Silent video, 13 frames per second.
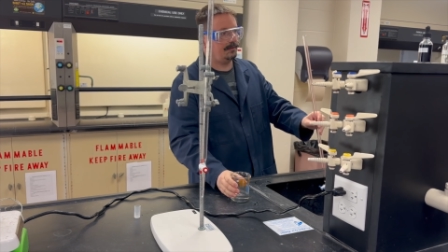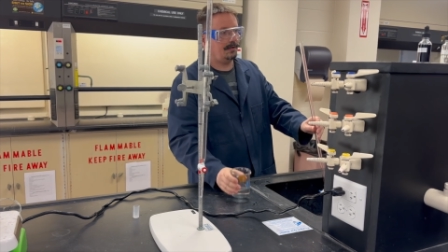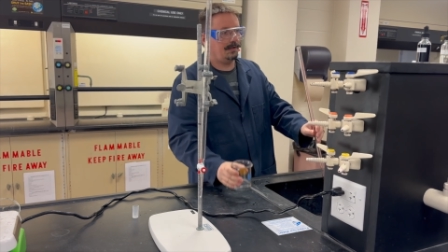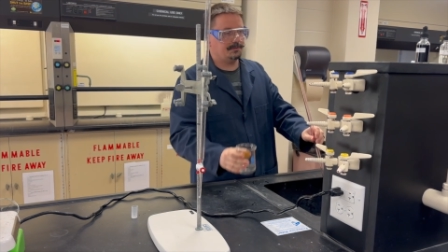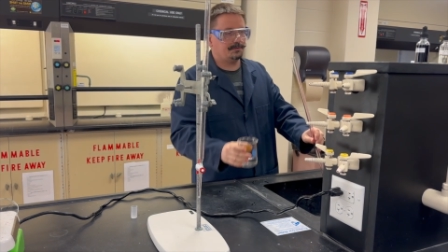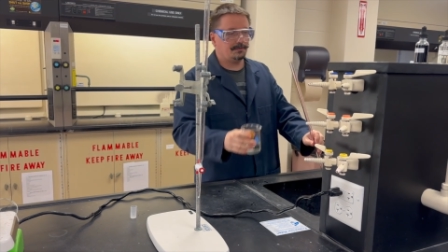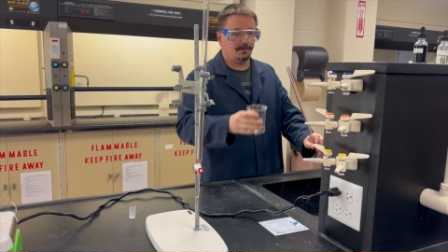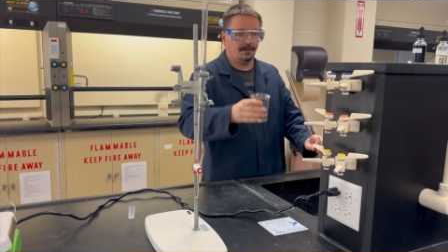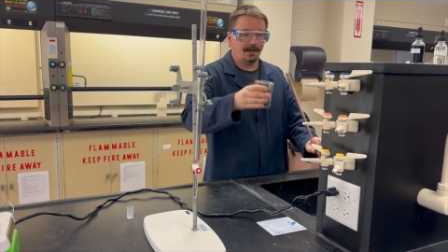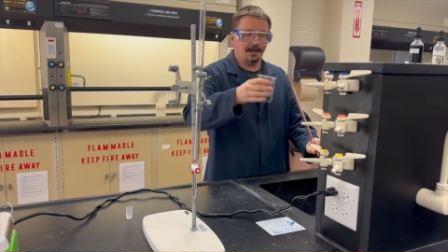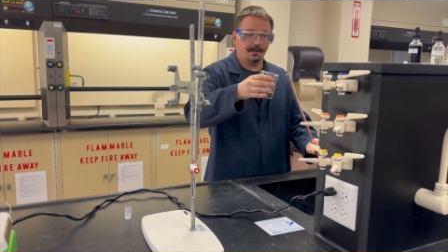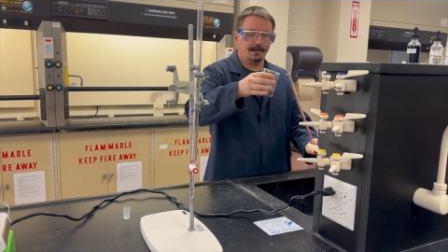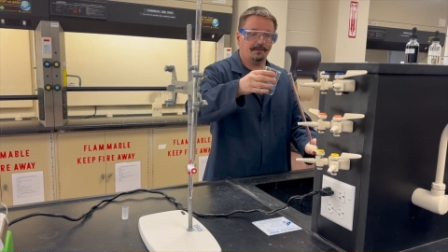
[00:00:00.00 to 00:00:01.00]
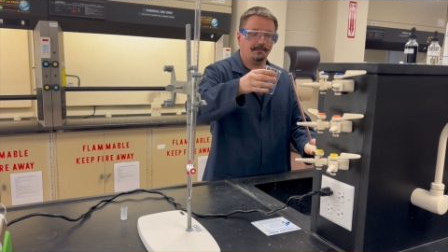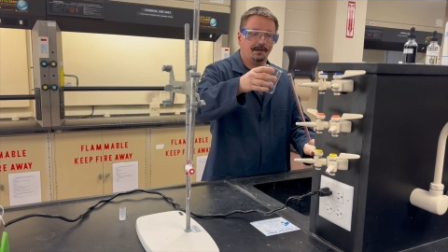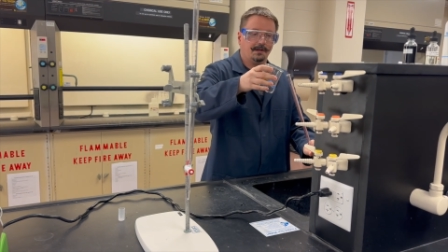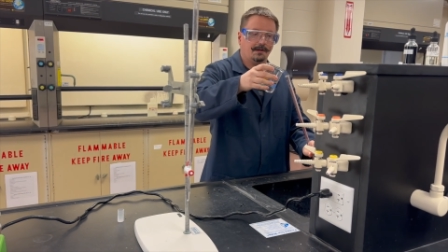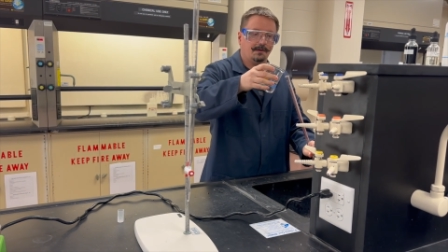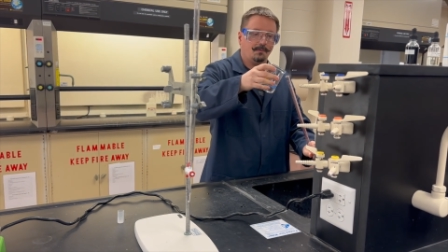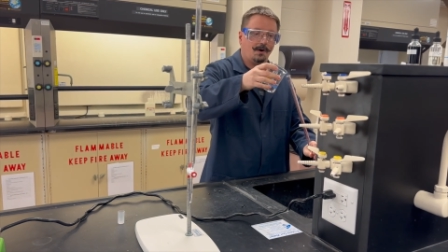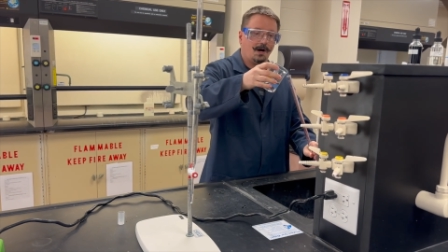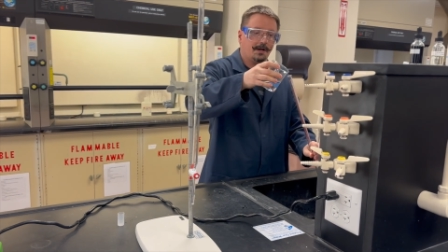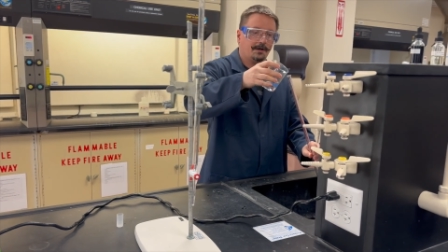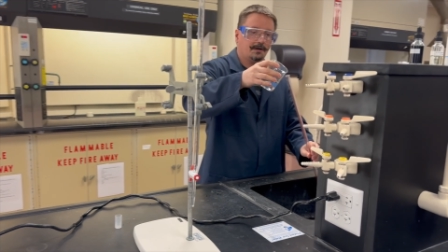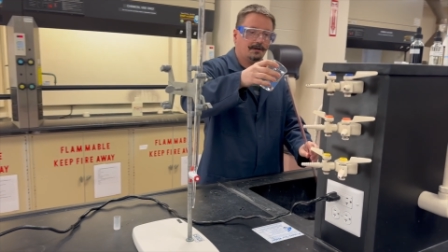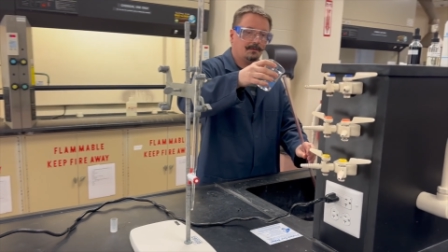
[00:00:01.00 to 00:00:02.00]
and so that I get rid of any
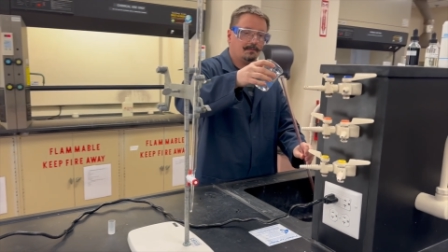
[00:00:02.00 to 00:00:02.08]
water,